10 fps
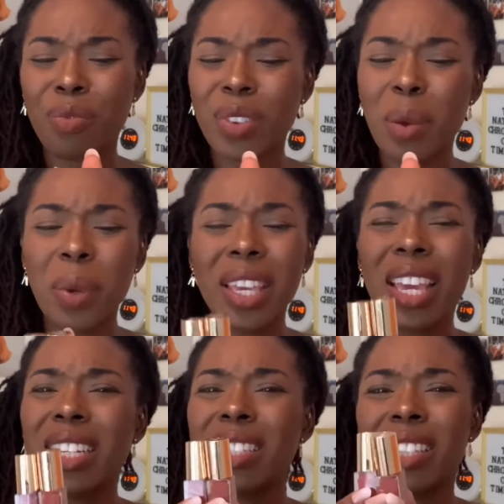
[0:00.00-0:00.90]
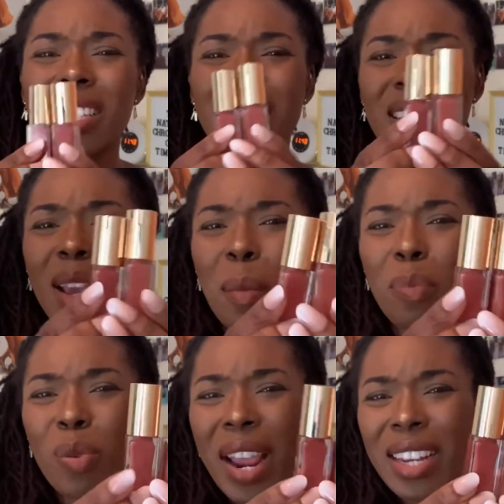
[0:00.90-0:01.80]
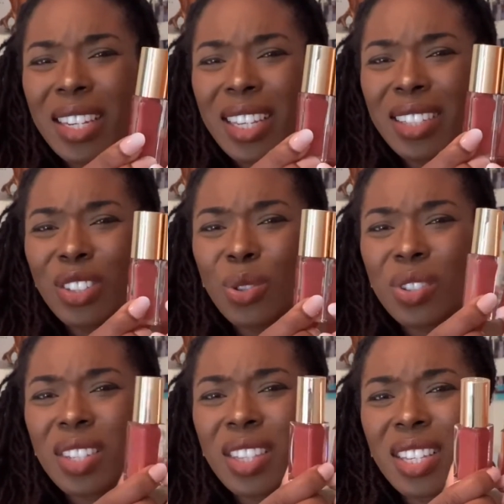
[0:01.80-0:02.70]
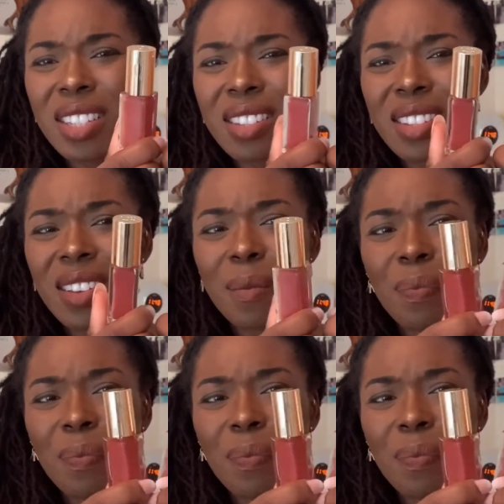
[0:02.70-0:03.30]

Can we get into this branding? Do you see this?